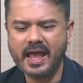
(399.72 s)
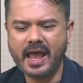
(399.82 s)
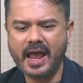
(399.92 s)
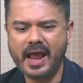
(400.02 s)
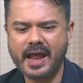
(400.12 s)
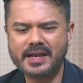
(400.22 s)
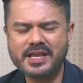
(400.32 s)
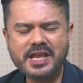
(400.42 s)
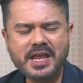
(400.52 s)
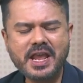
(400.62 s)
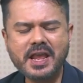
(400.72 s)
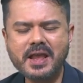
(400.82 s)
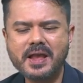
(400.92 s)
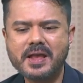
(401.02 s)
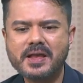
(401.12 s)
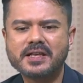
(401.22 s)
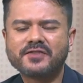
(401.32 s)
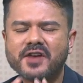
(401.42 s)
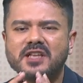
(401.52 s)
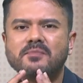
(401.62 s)
and he
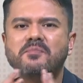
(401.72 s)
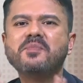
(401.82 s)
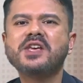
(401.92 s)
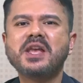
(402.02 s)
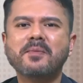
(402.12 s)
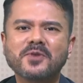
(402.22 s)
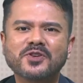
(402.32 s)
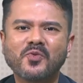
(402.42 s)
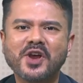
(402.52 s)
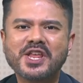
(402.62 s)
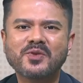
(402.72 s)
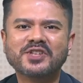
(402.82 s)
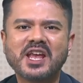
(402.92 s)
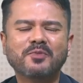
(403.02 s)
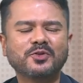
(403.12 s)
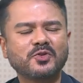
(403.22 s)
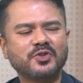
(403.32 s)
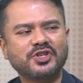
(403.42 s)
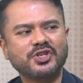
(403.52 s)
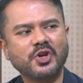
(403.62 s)
his face beamed when he was able to
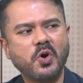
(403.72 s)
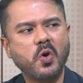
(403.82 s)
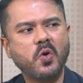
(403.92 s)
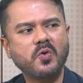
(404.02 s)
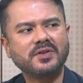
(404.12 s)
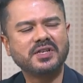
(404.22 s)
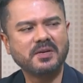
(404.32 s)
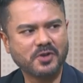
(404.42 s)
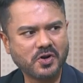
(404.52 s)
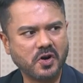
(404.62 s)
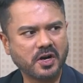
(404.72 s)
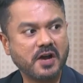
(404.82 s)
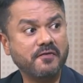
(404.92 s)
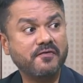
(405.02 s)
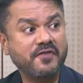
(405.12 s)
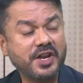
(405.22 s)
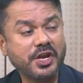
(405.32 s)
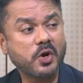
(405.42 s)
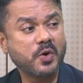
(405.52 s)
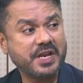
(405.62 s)
show Tim Cook a
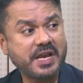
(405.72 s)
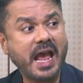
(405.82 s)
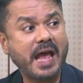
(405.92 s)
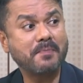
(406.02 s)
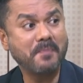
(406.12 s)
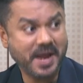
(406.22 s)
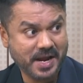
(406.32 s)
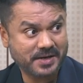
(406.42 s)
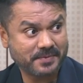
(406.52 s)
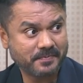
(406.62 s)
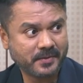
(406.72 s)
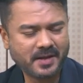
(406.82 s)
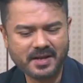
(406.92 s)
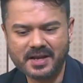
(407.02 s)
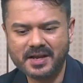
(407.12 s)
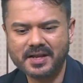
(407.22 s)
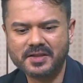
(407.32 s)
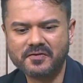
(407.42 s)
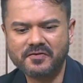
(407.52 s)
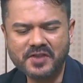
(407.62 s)
video he had made
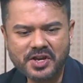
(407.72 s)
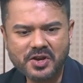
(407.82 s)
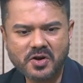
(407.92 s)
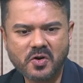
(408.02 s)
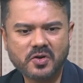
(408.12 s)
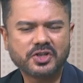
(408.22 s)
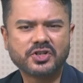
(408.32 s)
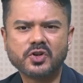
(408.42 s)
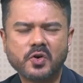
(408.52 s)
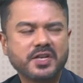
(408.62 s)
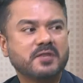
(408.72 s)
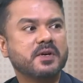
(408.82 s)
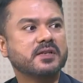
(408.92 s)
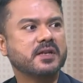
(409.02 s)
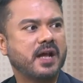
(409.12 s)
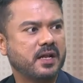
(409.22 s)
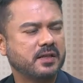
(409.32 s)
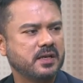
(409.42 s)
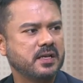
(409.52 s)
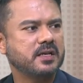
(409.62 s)
the video showed his
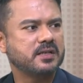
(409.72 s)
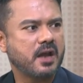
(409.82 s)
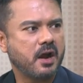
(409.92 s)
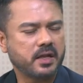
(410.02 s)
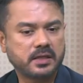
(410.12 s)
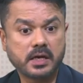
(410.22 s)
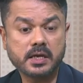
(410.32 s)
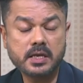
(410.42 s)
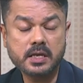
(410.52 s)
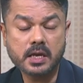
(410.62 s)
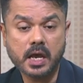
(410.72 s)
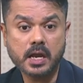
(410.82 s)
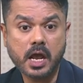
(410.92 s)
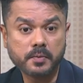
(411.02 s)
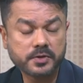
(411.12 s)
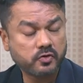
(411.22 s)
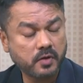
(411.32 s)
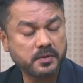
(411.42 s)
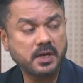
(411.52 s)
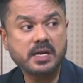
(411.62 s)
personality, his character. He had helped
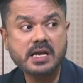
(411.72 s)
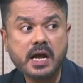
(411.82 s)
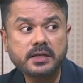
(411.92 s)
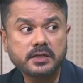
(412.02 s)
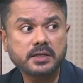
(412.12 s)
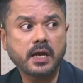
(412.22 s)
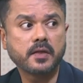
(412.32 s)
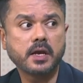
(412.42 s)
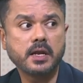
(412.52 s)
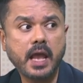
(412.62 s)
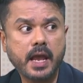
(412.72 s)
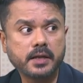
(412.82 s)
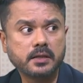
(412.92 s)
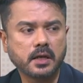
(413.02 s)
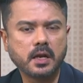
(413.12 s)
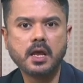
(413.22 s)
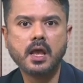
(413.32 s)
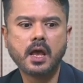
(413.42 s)
script it, cut it together, and edit it.